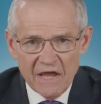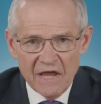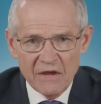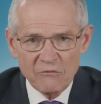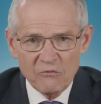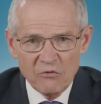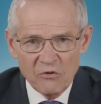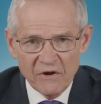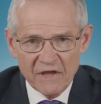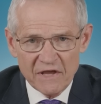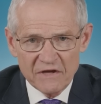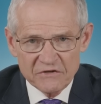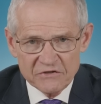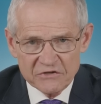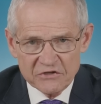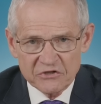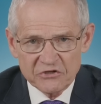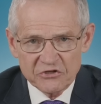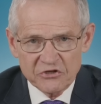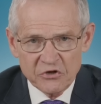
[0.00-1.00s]
It will
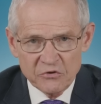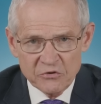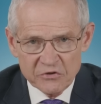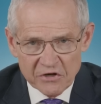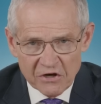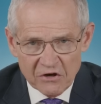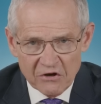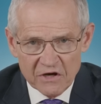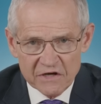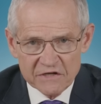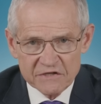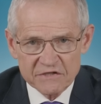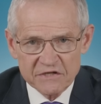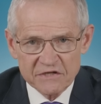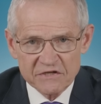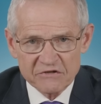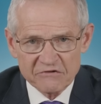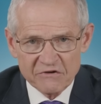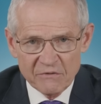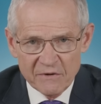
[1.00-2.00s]
institutionalise
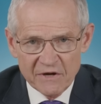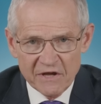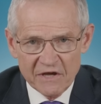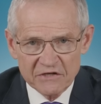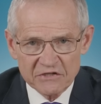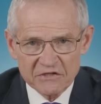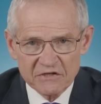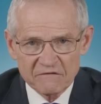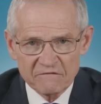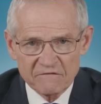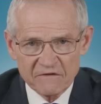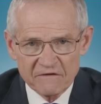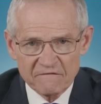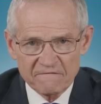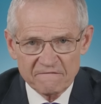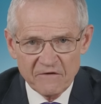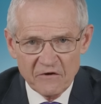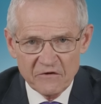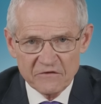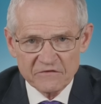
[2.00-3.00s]
discrimination for the
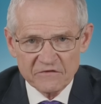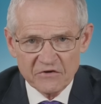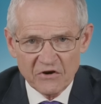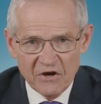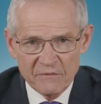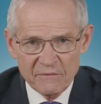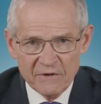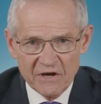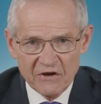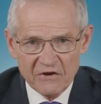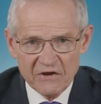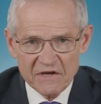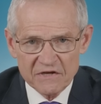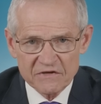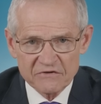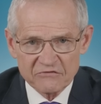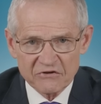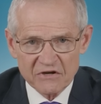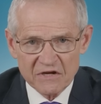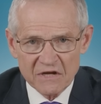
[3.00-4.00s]
first time in our
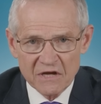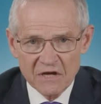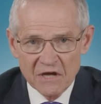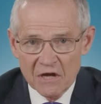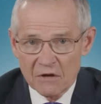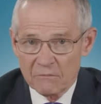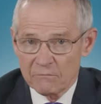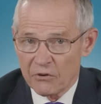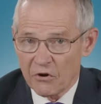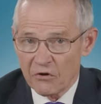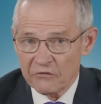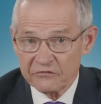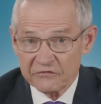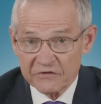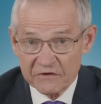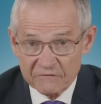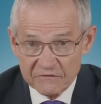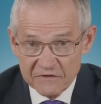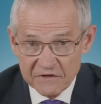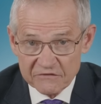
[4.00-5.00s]
history,
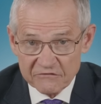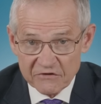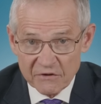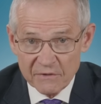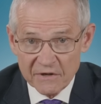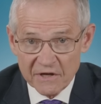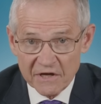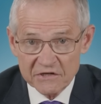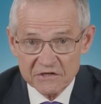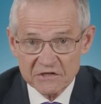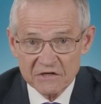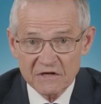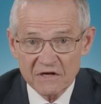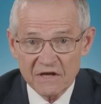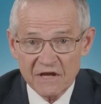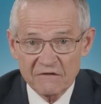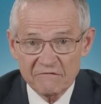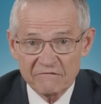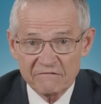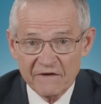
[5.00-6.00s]
positive
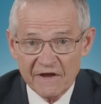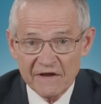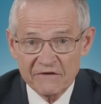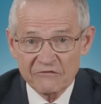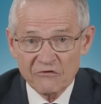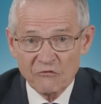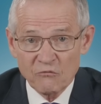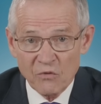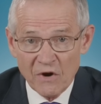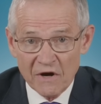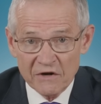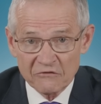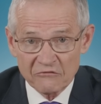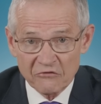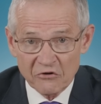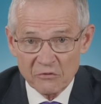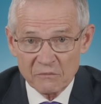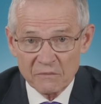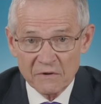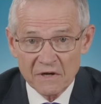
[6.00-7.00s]
discrimination in favour of one
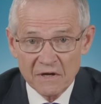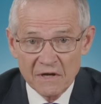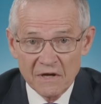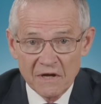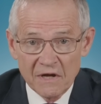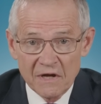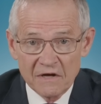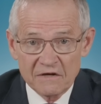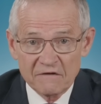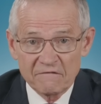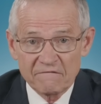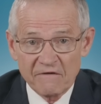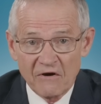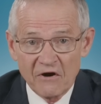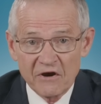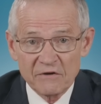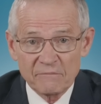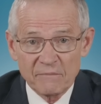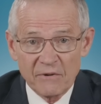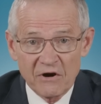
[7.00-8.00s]
group,
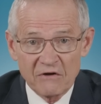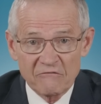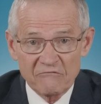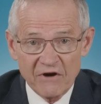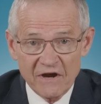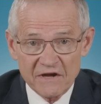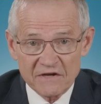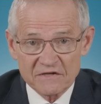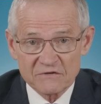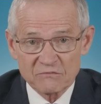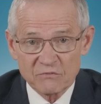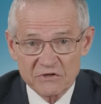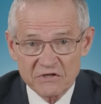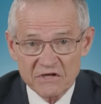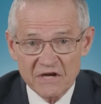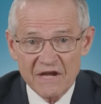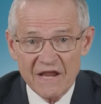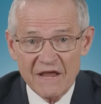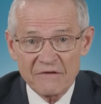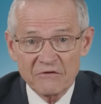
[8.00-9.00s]
defined by race,
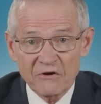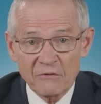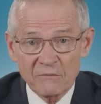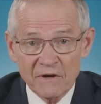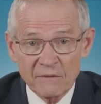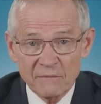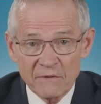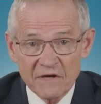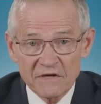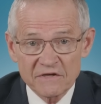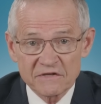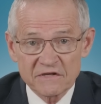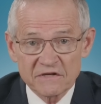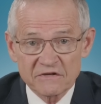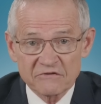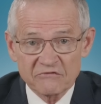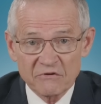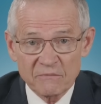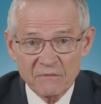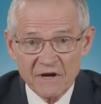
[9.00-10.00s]
which inevitably means
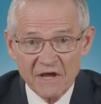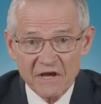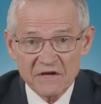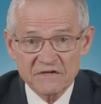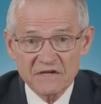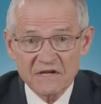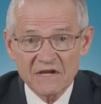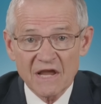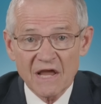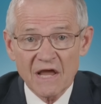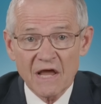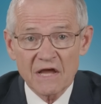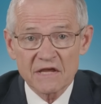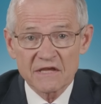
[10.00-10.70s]
discriminating